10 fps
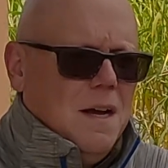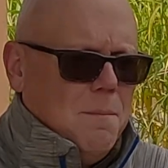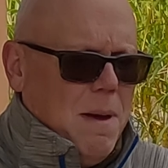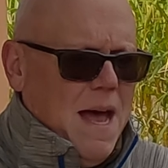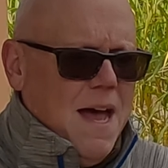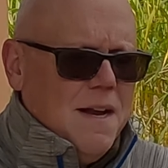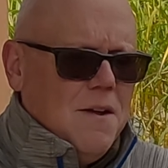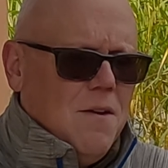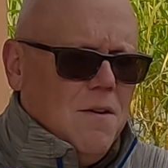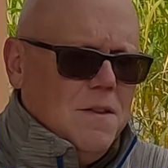pad
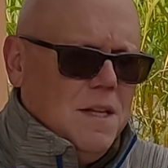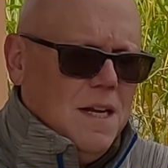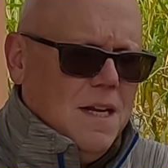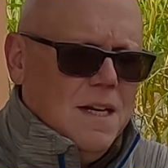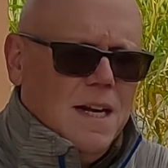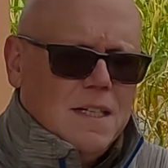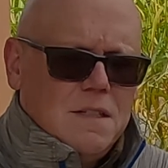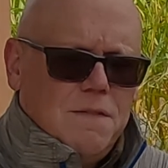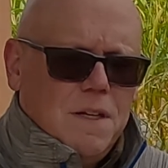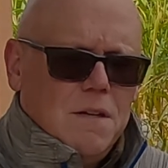on the index
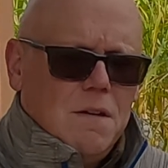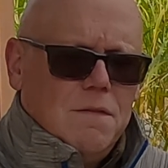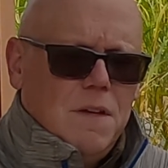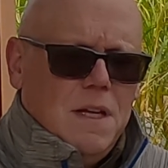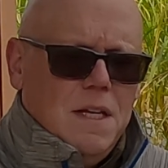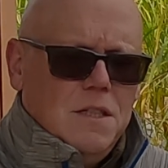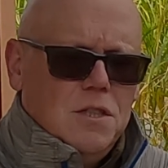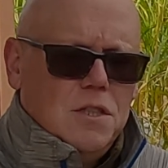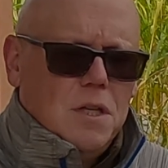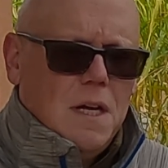finger of
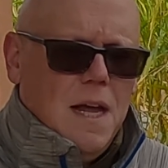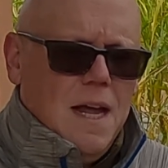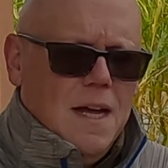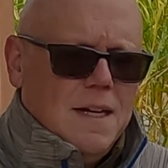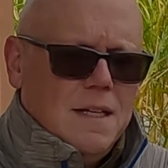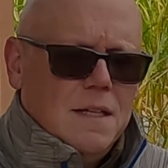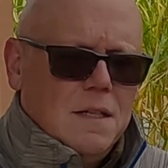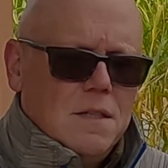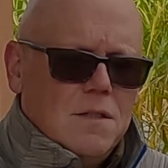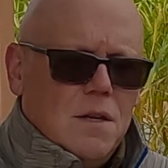each hand.
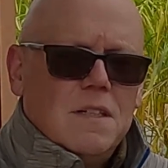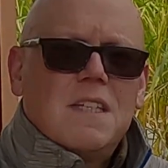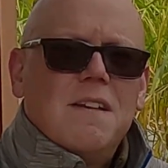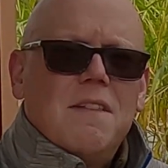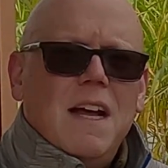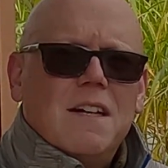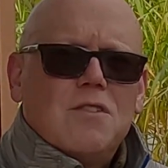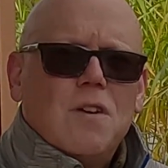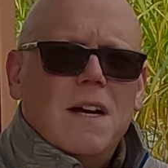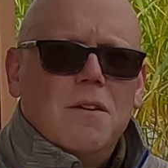So let's give that a
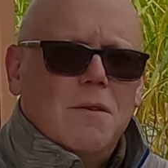try out